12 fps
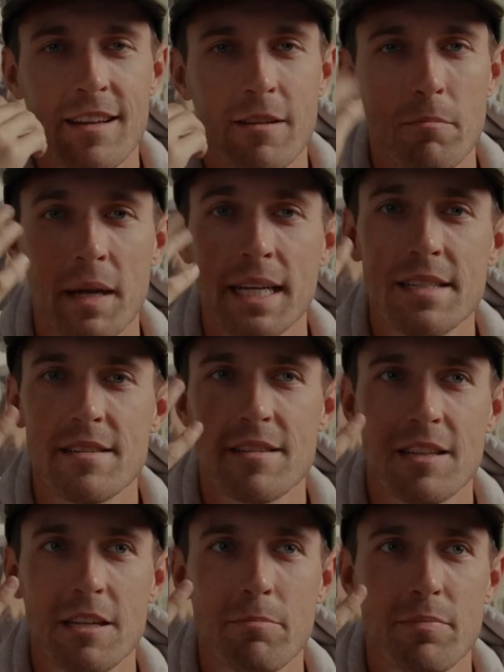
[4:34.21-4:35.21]
made
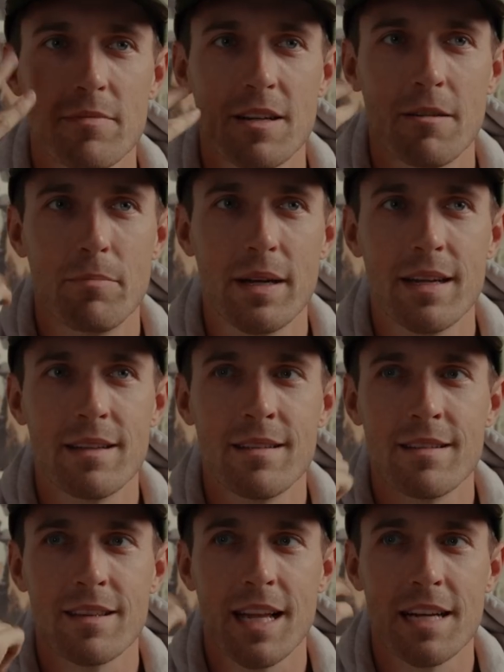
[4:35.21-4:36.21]
sleep a bit
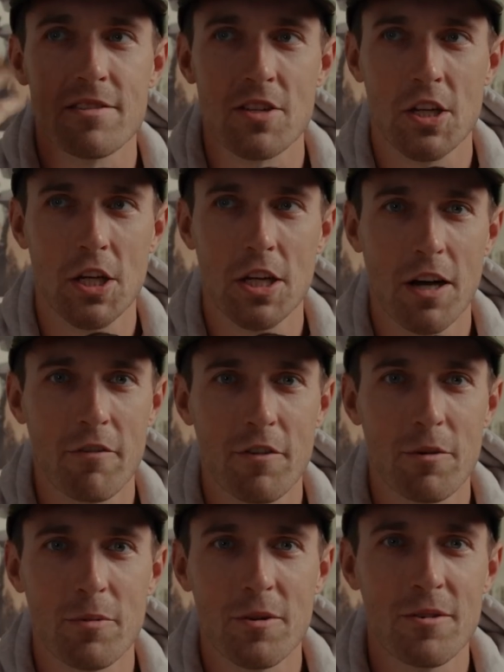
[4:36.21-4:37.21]
less
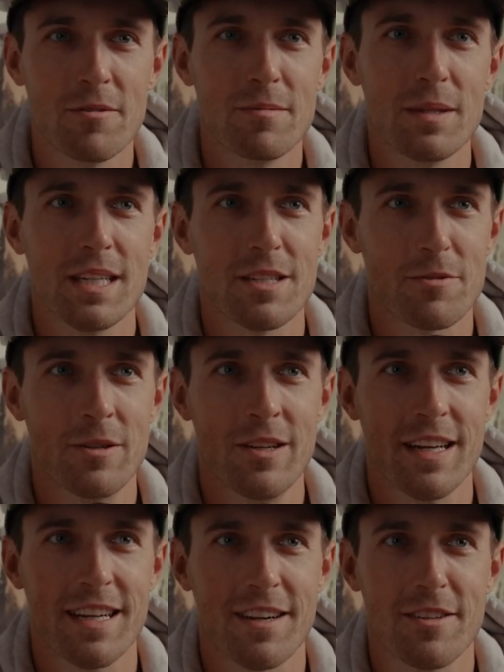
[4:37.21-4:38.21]
comfortable because we're like,